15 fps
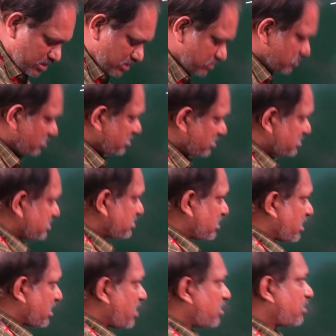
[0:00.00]
So this is the
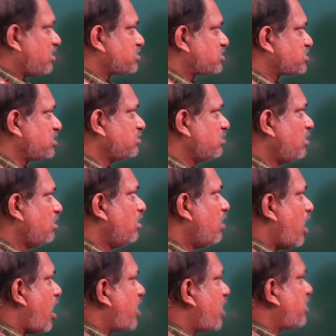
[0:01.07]
calculation.
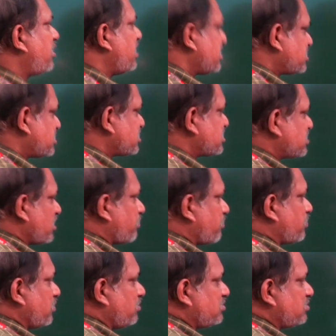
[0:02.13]
And the next step,